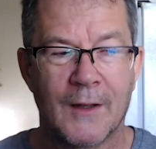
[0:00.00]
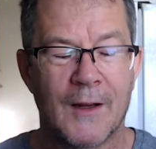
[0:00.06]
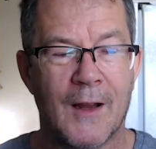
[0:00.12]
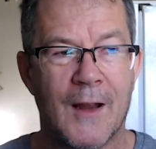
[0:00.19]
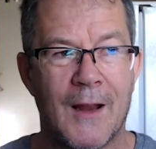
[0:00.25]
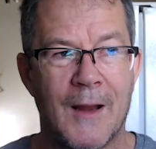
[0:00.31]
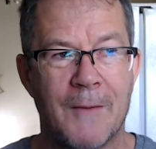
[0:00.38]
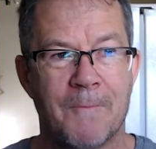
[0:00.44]

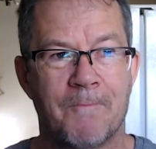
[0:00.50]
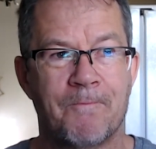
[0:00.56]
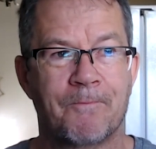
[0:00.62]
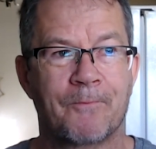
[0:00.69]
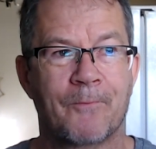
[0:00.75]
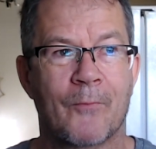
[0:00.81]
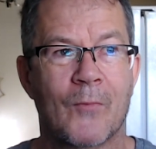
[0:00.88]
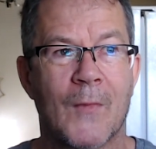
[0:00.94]

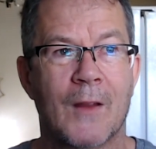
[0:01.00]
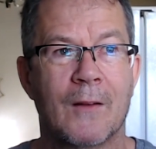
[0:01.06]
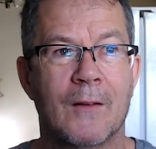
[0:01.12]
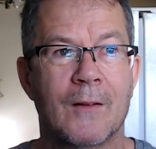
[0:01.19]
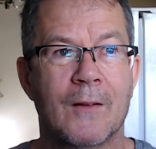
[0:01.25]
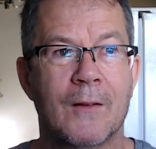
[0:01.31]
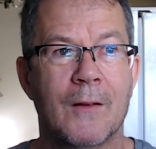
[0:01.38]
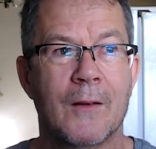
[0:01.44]

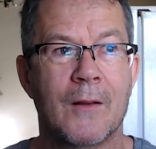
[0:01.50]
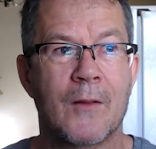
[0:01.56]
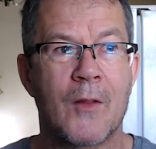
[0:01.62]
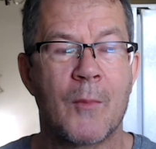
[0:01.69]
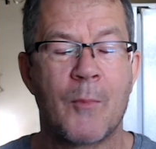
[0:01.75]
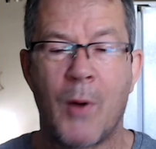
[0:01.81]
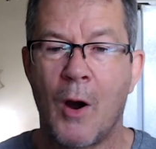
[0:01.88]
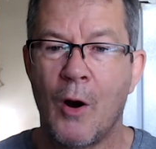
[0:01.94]

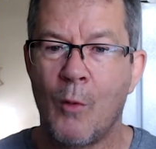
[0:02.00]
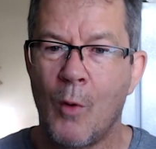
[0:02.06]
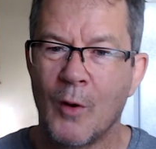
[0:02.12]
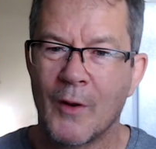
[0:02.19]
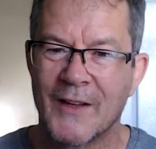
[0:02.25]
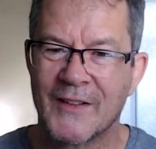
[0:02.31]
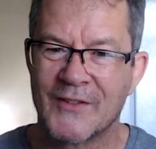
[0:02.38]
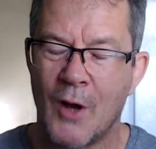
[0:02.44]
The
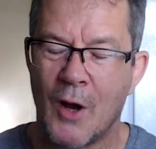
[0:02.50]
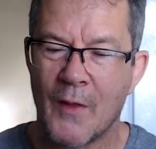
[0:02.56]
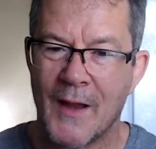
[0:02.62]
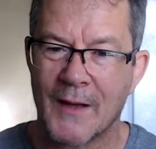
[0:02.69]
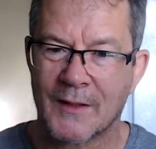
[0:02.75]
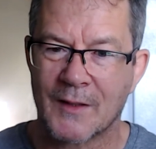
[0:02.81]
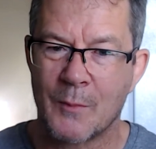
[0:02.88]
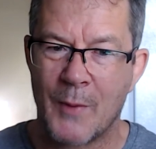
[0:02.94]
Powerwall is not
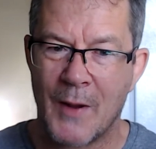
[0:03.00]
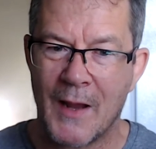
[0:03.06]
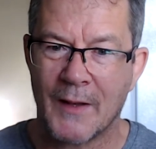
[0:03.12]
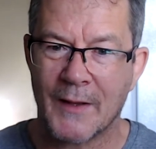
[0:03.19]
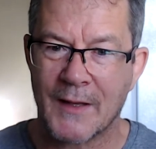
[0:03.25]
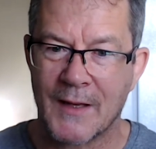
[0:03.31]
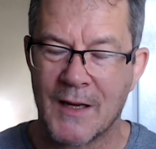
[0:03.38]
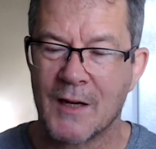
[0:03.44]
that
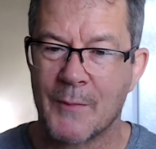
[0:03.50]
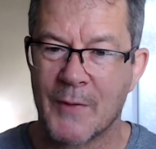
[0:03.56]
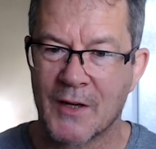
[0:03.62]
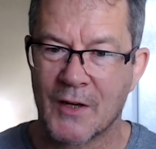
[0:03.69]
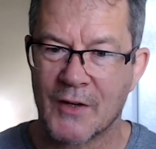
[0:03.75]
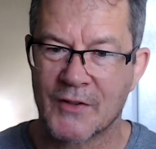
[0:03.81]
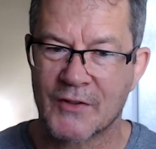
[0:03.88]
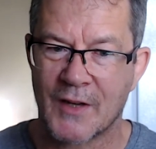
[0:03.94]
compelling here
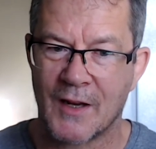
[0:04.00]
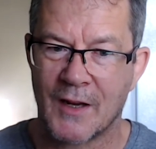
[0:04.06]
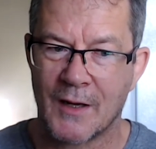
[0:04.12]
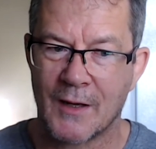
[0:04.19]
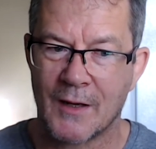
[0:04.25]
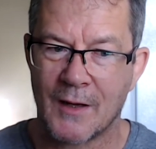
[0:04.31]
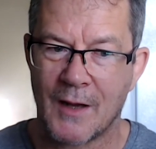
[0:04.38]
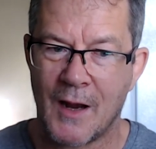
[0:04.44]
because
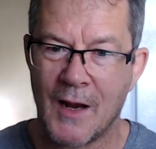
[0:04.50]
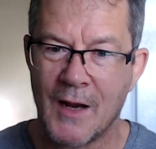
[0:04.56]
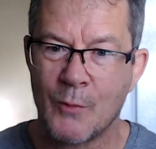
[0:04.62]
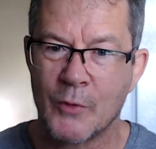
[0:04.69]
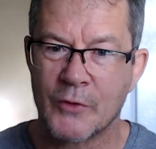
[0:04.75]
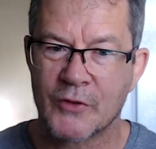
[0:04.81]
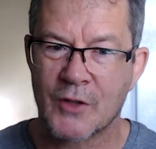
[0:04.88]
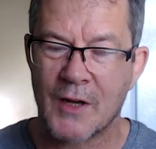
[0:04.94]
I
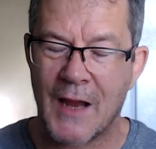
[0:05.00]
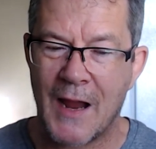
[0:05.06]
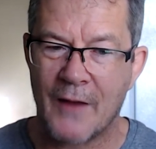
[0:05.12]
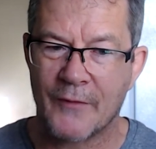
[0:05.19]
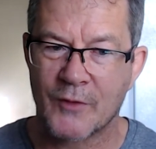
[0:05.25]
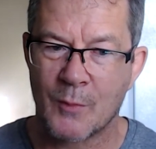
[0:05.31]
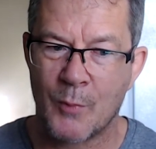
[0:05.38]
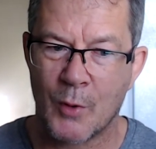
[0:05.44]
was going to
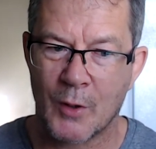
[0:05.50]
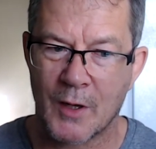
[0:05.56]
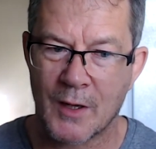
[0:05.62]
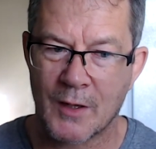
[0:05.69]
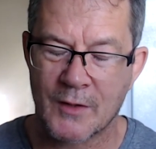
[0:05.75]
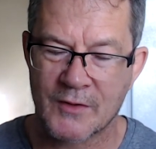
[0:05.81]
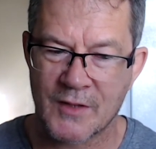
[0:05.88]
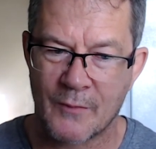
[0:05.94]
have to put
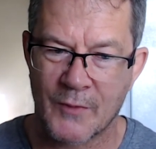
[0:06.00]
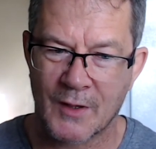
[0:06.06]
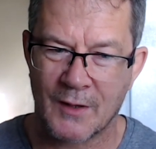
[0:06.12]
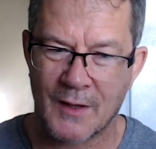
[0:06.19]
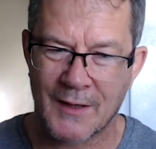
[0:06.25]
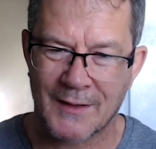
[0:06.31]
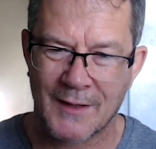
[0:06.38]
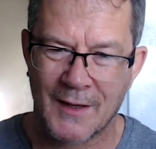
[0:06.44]
in something
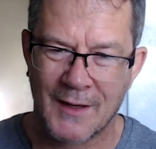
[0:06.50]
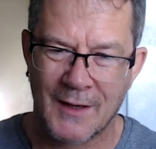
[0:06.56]
like